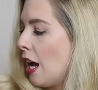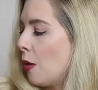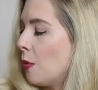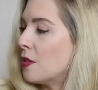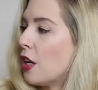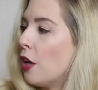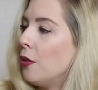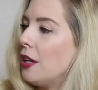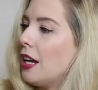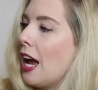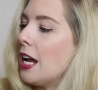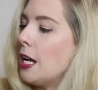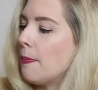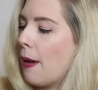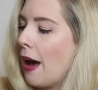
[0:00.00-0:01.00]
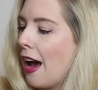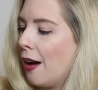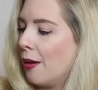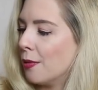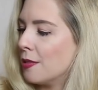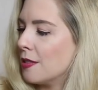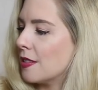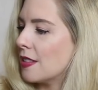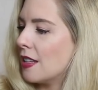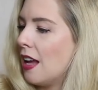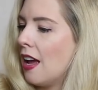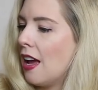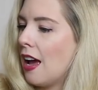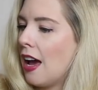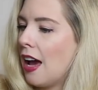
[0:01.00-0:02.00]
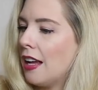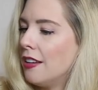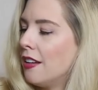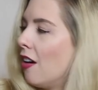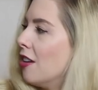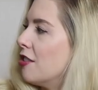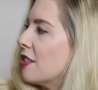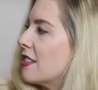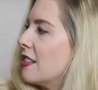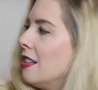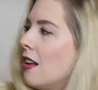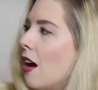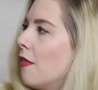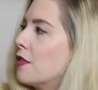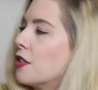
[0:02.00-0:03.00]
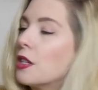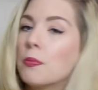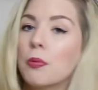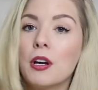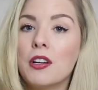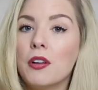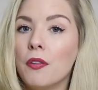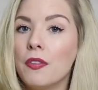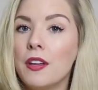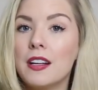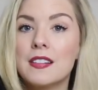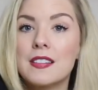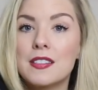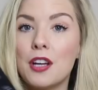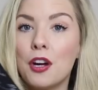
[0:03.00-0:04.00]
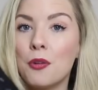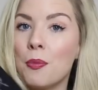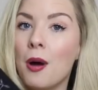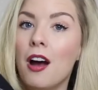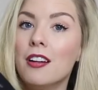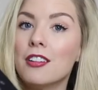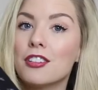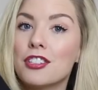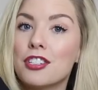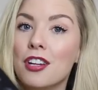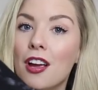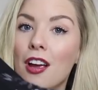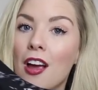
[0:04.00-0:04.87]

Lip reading: It was only £8 and I just loved the print on this so much.